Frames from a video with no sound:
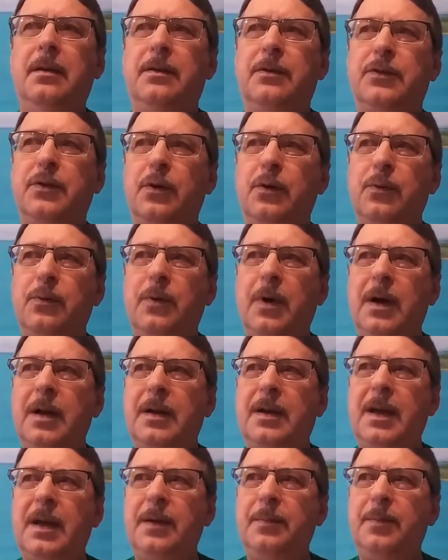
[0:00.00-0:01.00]
so I
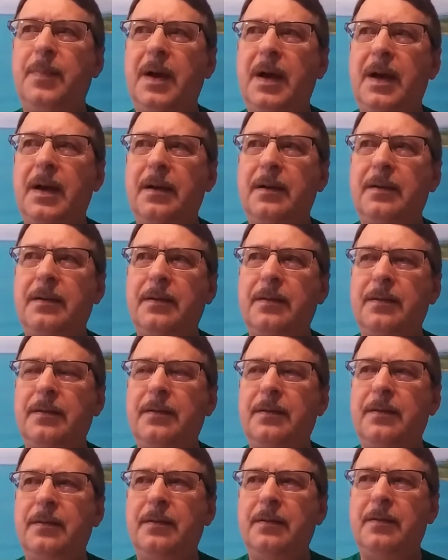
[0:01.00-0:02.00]
came back
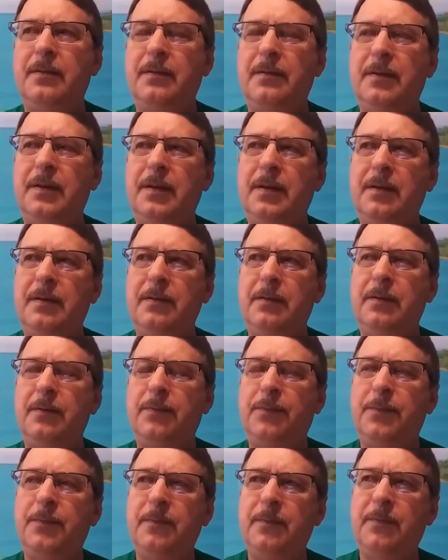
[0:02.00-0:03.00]
the
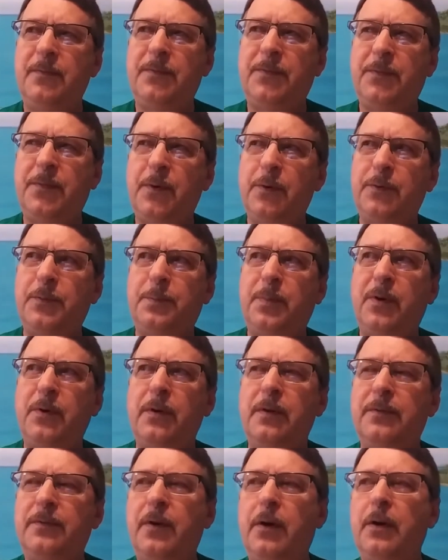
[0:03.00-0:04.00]
first
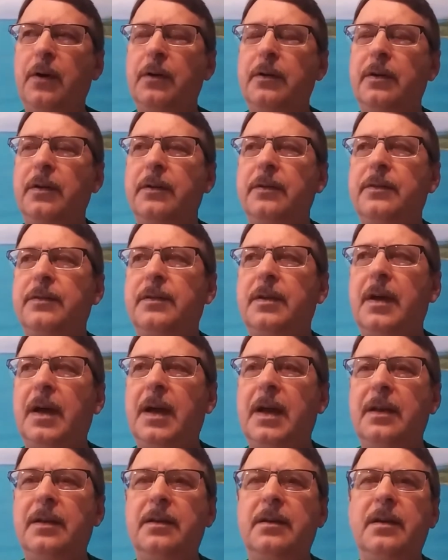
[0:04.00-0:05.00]
part of August. I
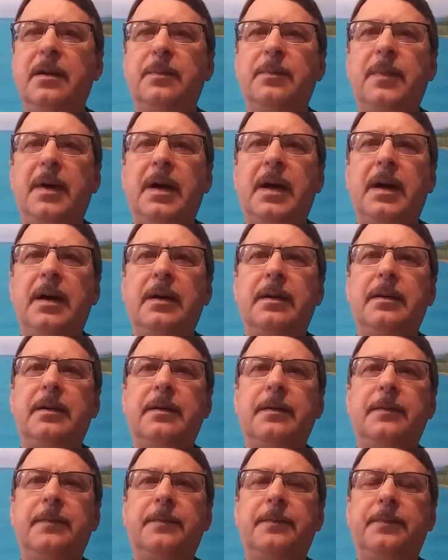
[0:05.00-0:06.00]
had to come back,
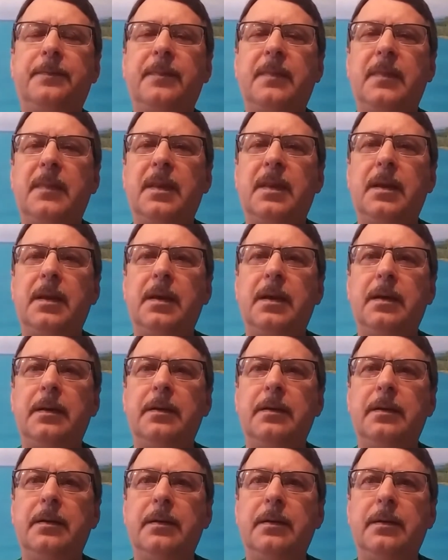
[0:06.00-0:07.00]

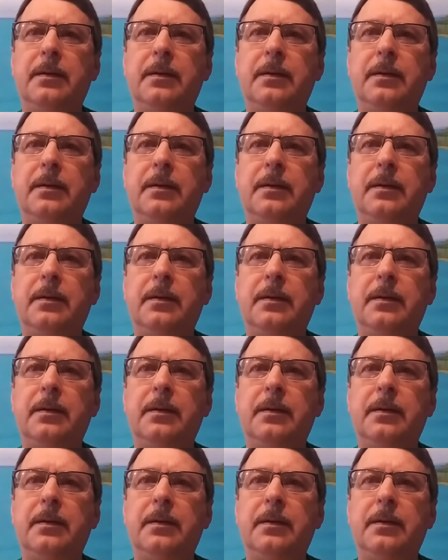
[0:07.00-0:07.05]
and